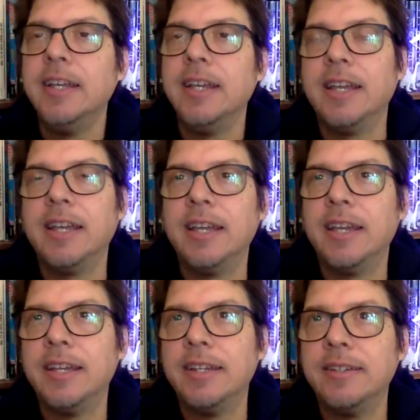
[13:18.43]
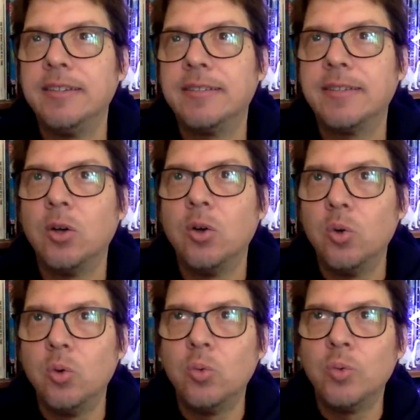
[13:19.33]
and
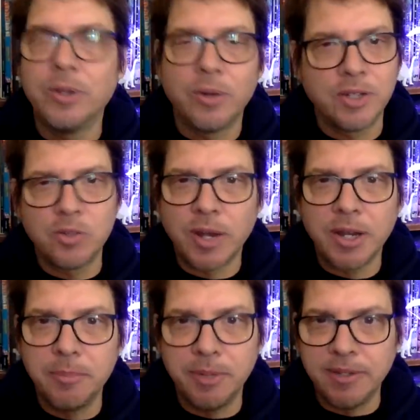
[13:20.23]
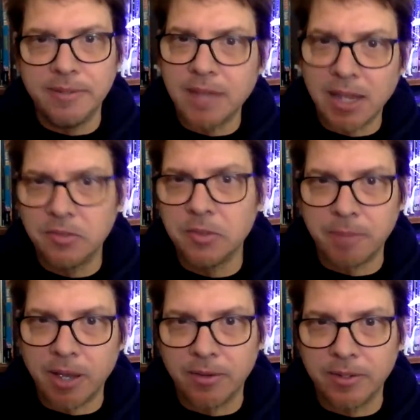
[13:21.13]
so you know I try to be nice
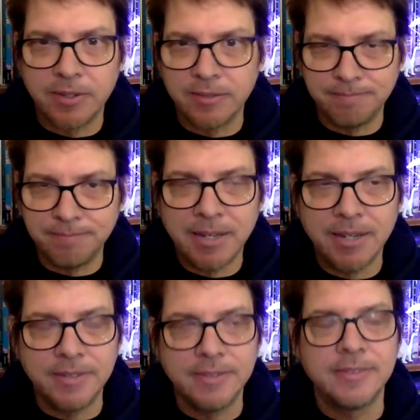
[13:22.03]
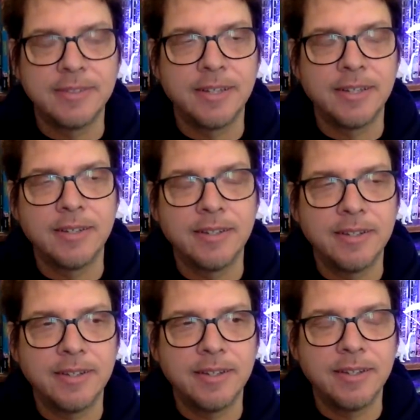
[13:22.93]
about it and and uh,
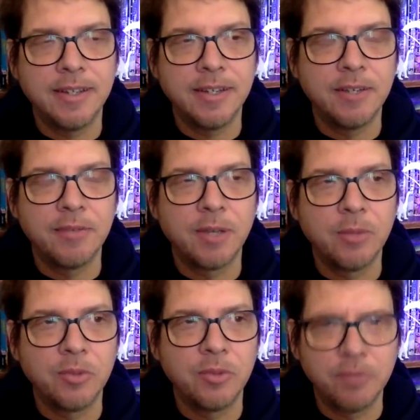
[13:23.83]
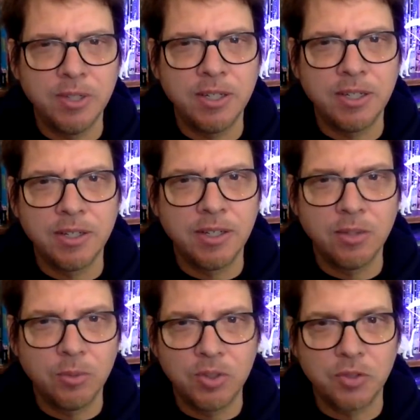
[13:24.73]
and if I was a vegan it
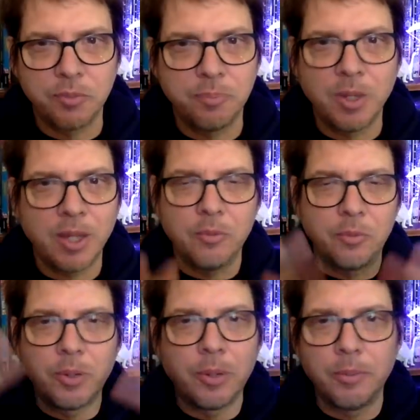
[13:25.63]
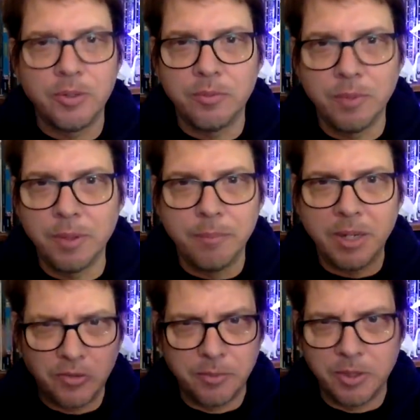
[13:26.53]
would just it would probably
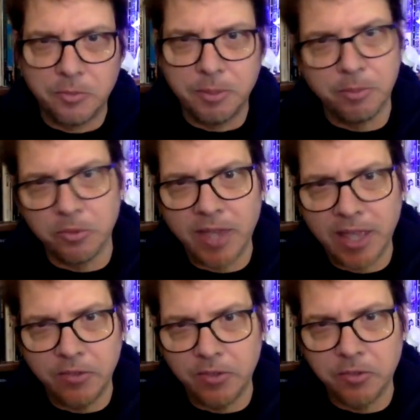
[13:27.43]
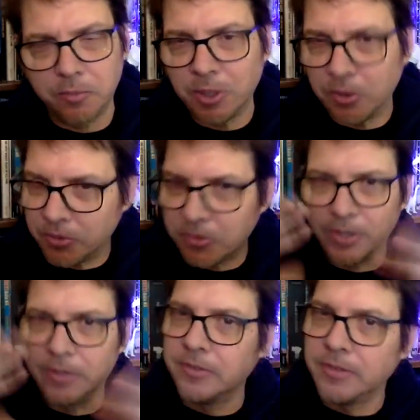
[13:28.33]
make some of these people's heads explode so I
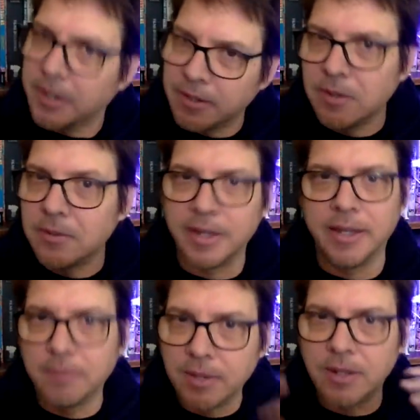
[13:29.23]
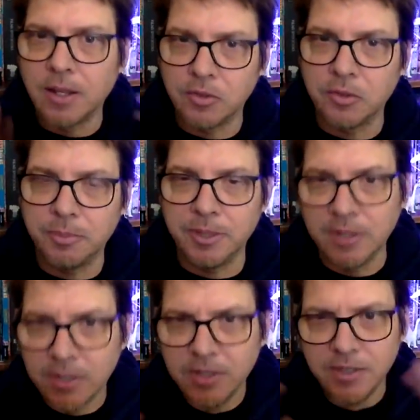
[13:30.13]
just I, okay well I'll just be
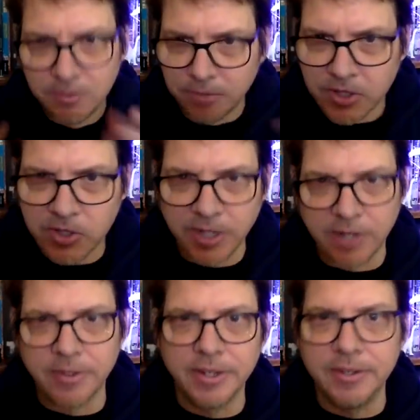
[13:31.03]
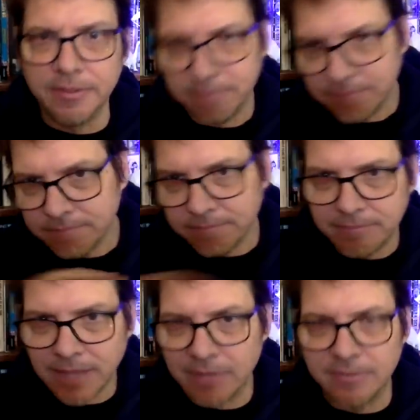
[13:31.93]
vegetarian and
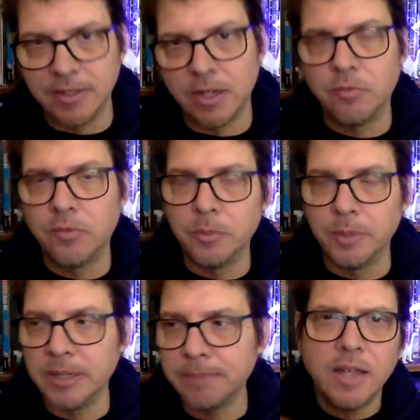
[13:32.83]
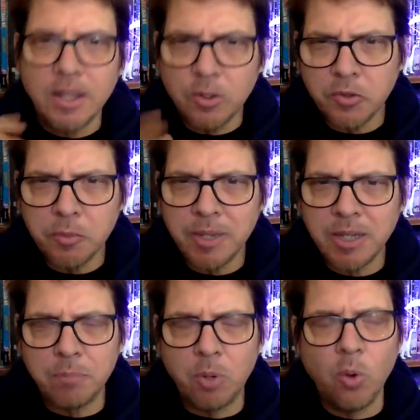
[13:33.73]
that's enough for me I also
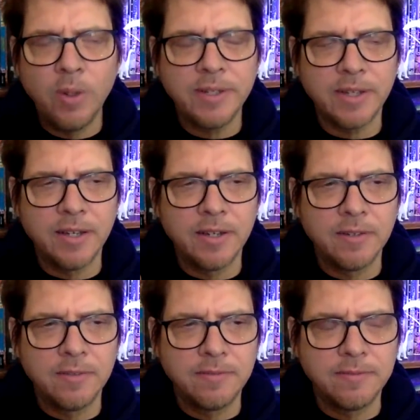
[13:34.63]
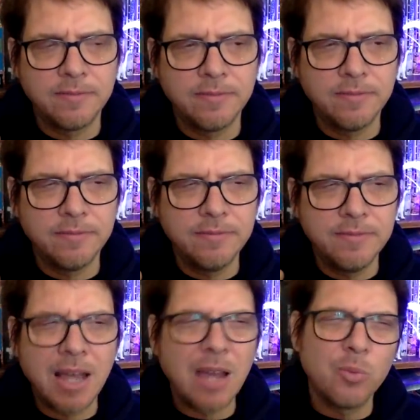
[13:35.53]
make a point of
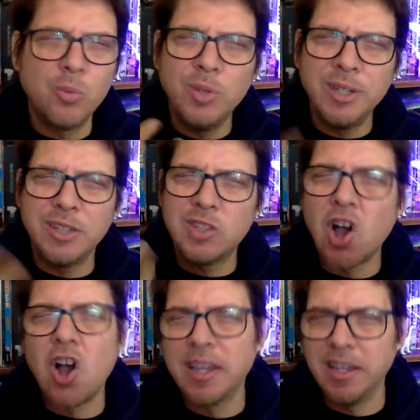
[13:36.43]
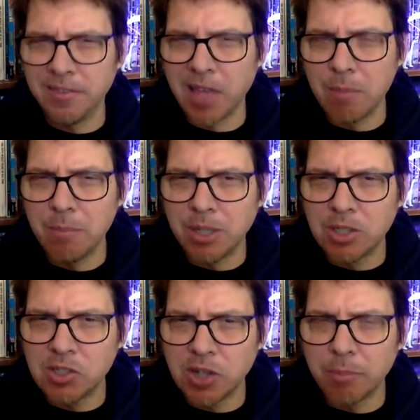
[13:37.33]
not really talking that
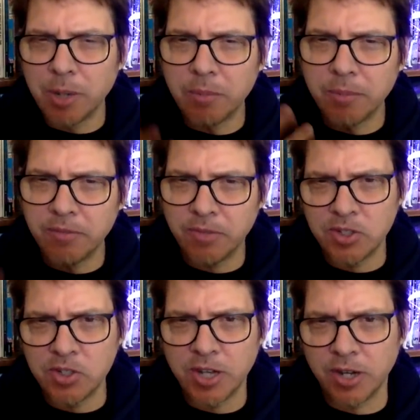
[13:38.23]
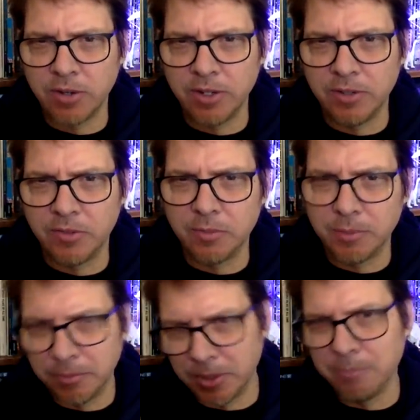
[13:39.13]
much about my
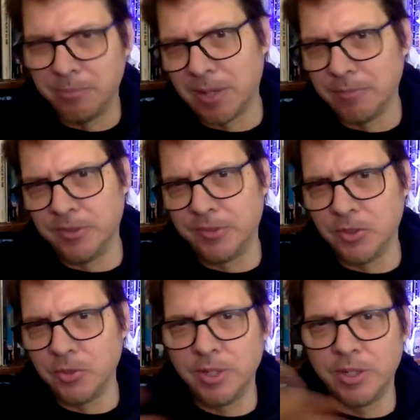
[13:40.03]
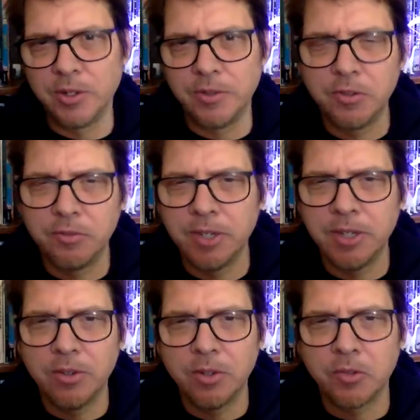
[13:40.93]
vegetarianism. I mean, I'm obviously doing it on this
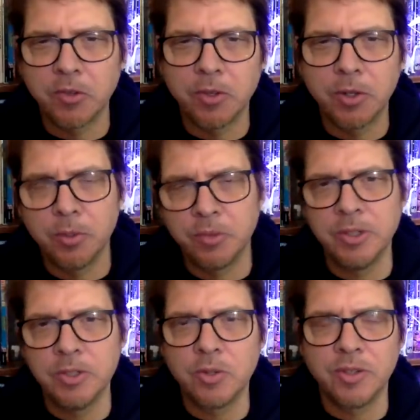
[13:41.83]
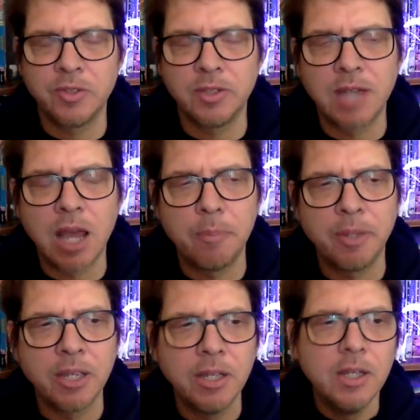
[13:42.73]
video because I thought it was an interesting topic,